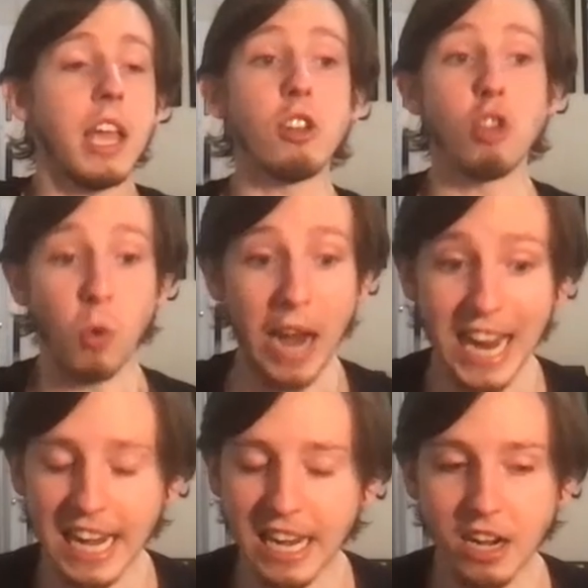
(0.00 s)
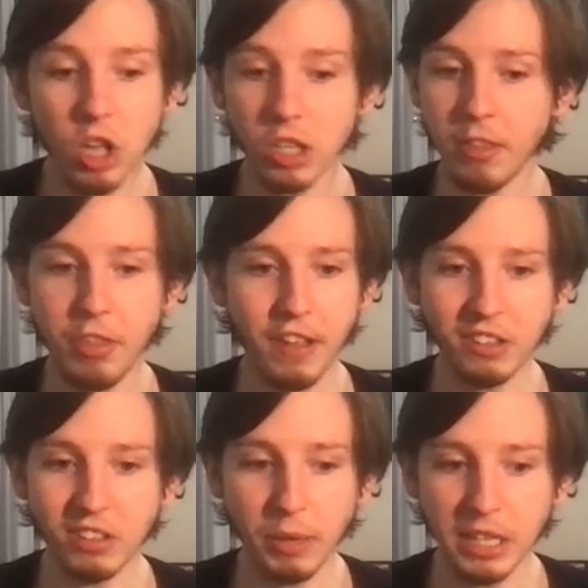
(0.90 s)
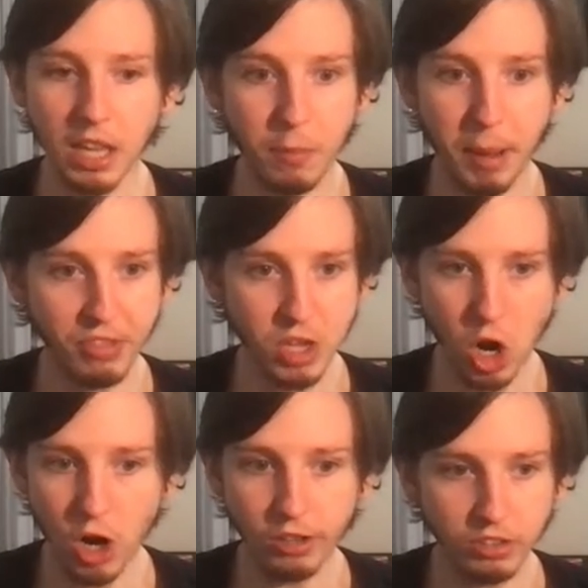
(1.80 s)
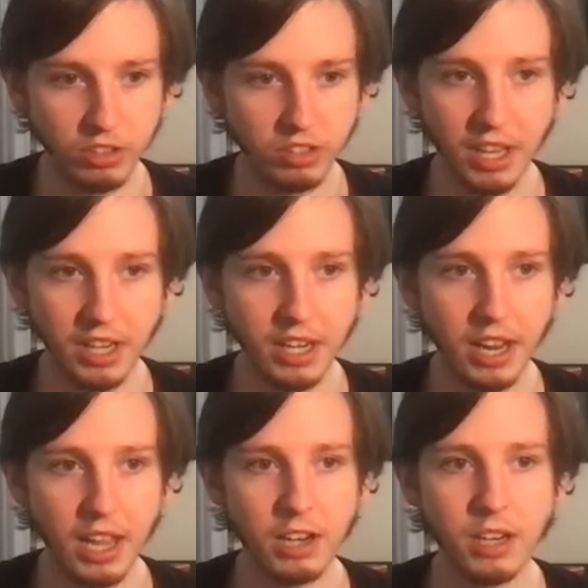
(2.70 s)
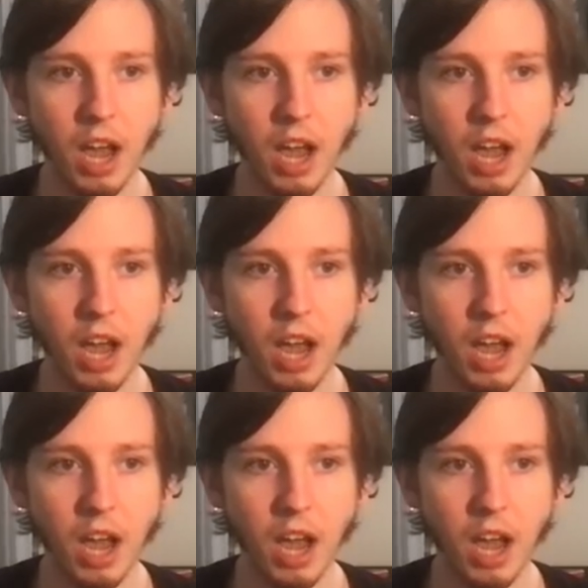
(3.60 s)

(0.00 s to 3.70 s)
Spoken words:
ingrained in all of the things that we love about the arts. And